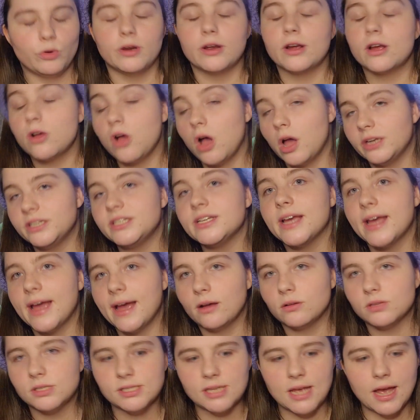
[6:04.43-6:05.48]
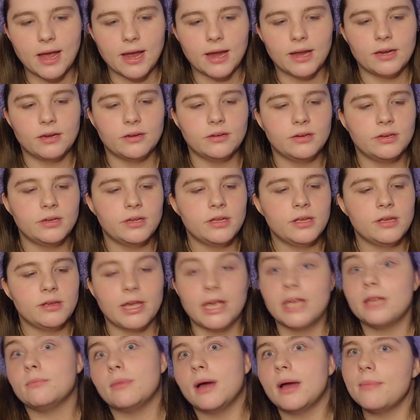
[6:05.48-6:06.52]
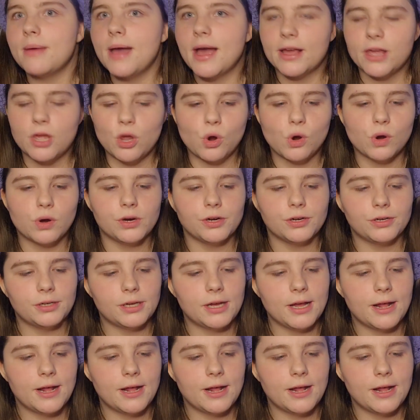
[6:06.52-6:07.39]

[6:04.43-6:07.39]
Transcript: content outside in my backyard